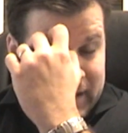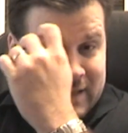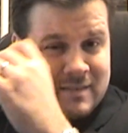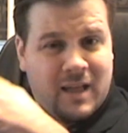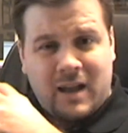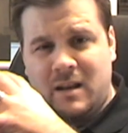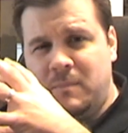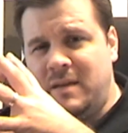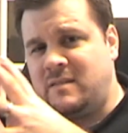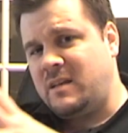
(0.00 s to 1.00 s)
it's not going to
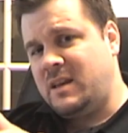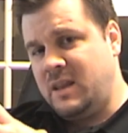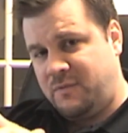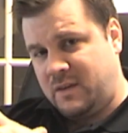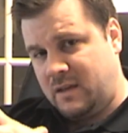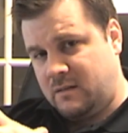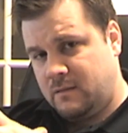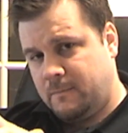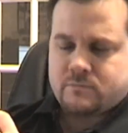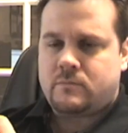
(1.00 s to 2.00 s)
be significant,
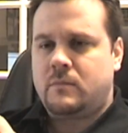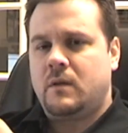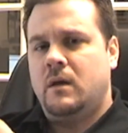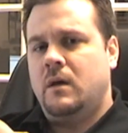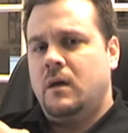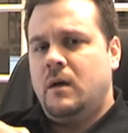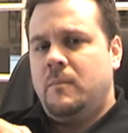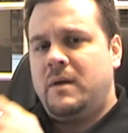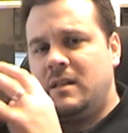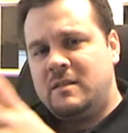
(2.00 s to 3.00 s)

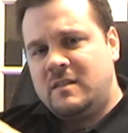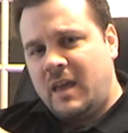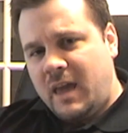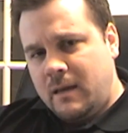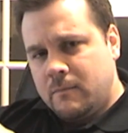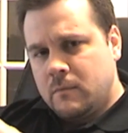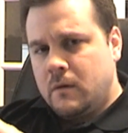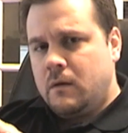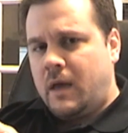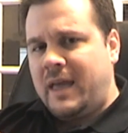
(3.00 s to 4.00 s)
but let's say
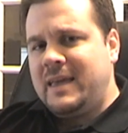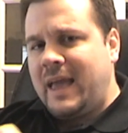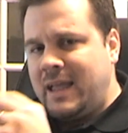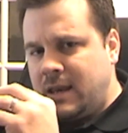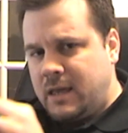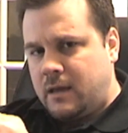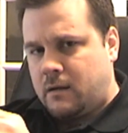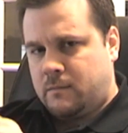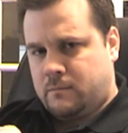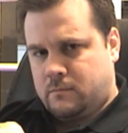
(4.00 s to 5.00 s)
a gain
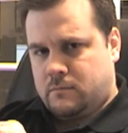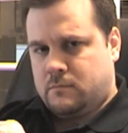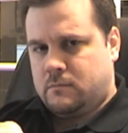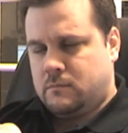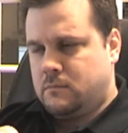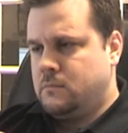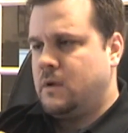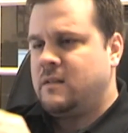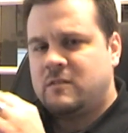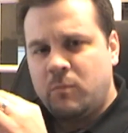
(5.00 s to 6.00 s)
here,
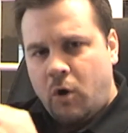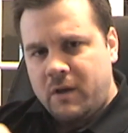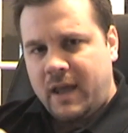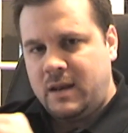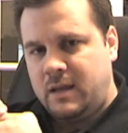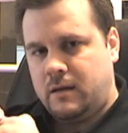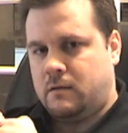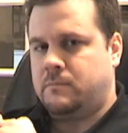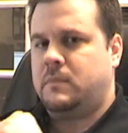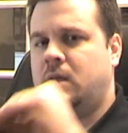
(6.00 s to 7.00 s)
a small gain
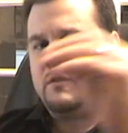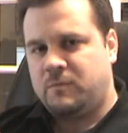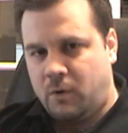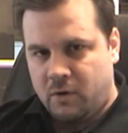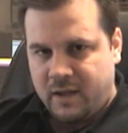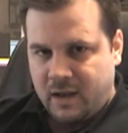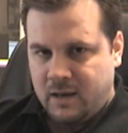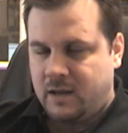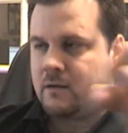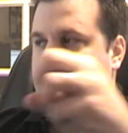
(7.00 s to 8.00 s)
here, and a small gain
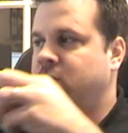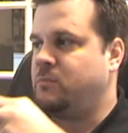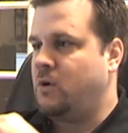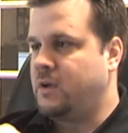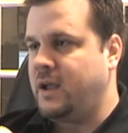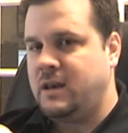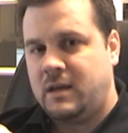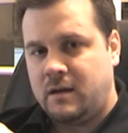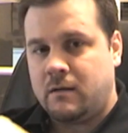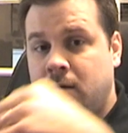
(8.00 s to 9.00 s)
here, and a small gain
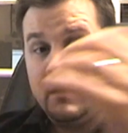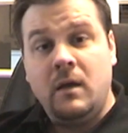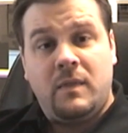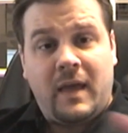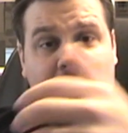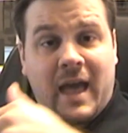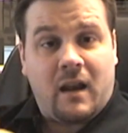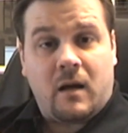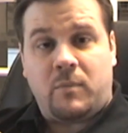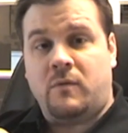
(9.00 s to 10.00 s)
here. They
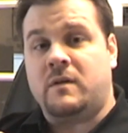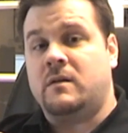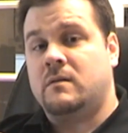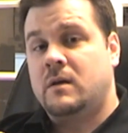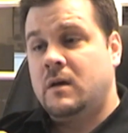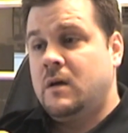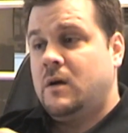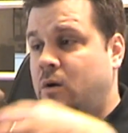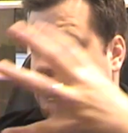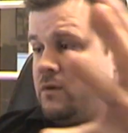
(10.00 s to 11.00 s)
add up
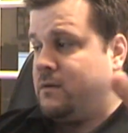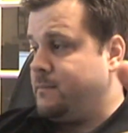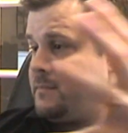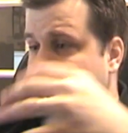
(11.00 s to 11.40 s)
over